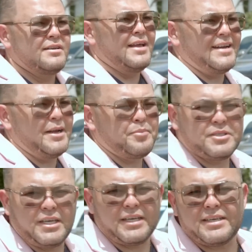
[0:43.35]

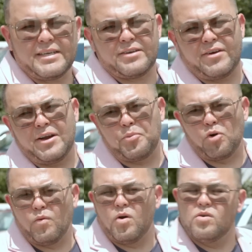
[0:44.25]
99% credit
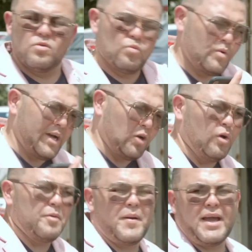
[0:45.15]
approval. We got
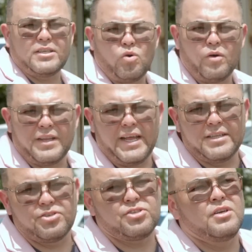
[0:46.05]
all the banks, all the
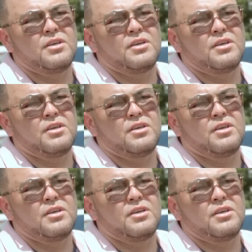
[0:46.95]
lenders.